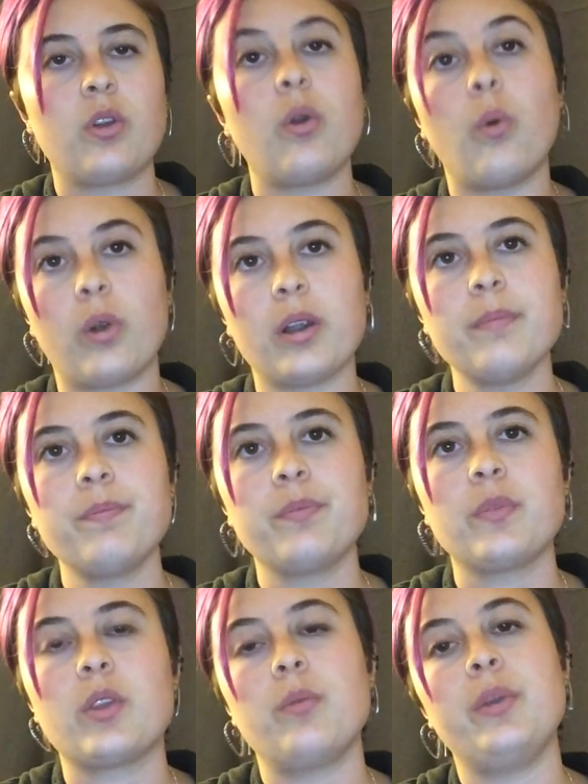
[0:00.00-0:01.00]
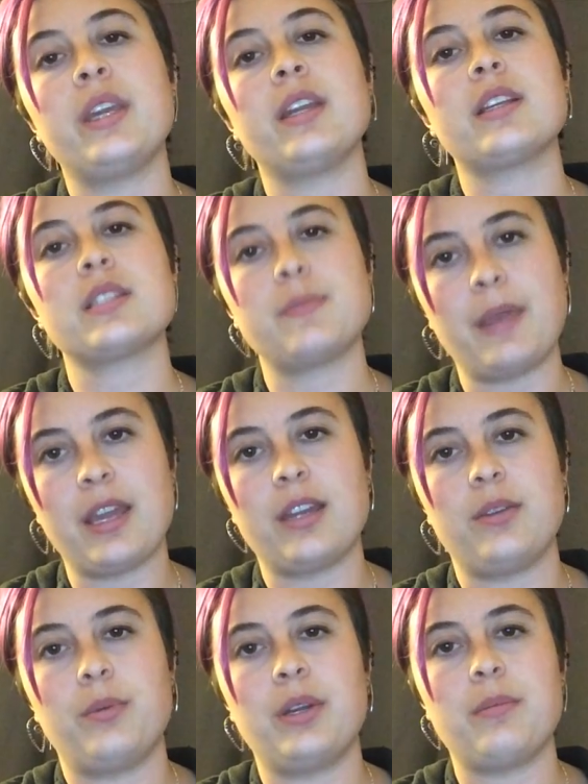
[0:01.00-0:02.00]
Or we can
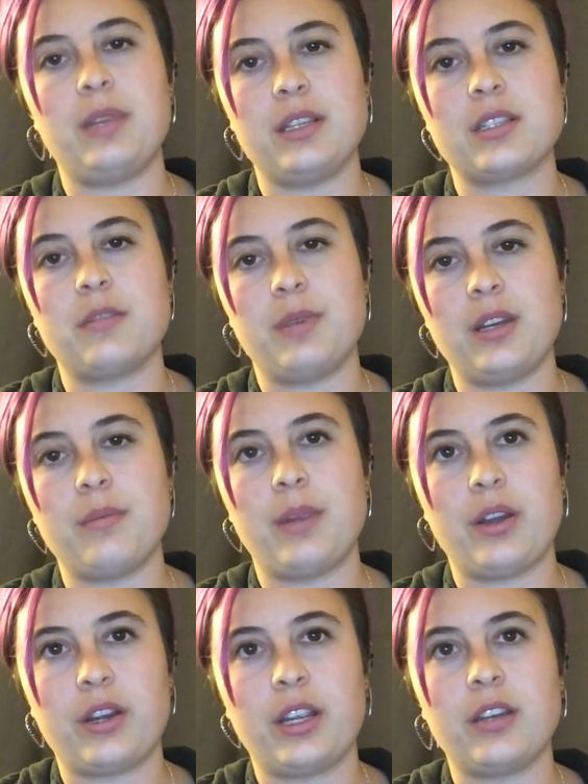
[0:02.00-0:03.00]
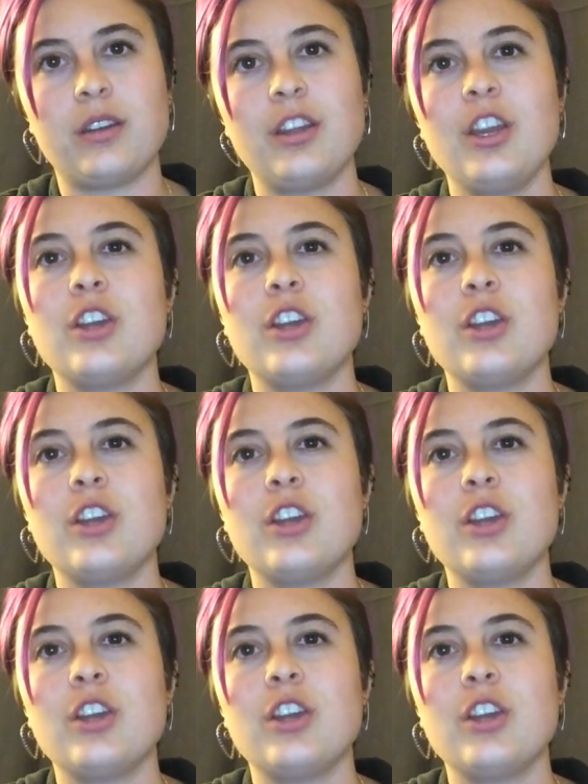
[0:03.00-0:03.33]
expand what it means to be an American